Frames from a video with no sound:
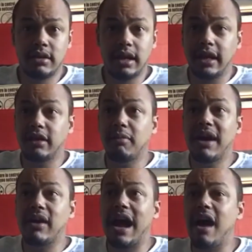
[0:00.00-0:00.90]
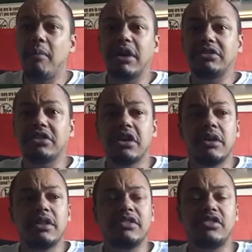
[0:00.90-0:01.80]
And no matter how much
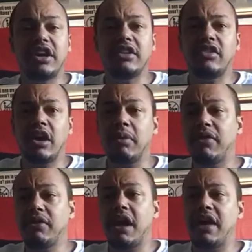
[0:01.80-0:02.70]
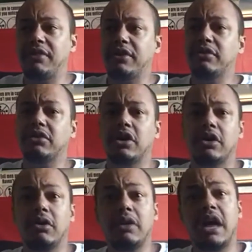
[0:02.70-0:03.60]
these Satanists talk about their ethical code,